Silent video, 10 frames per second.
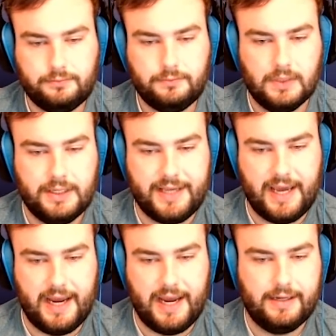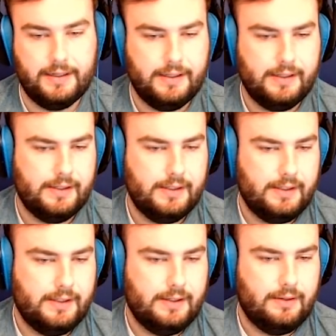Okay,
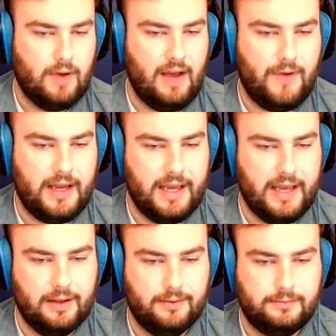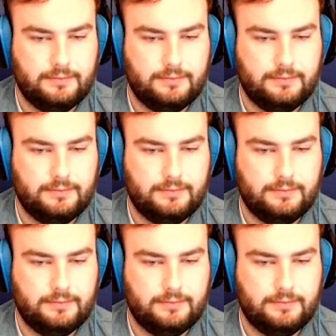Raphael.